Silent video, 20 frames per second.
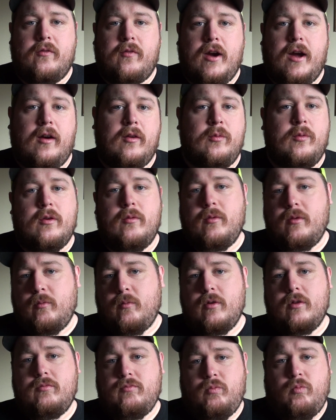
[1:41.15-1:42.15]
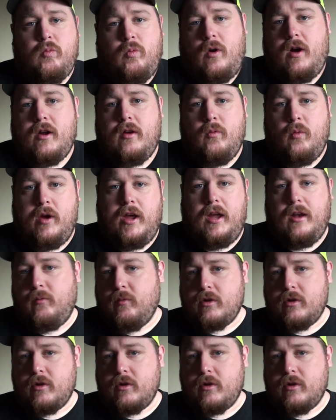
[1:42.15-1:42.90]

round where we want to win,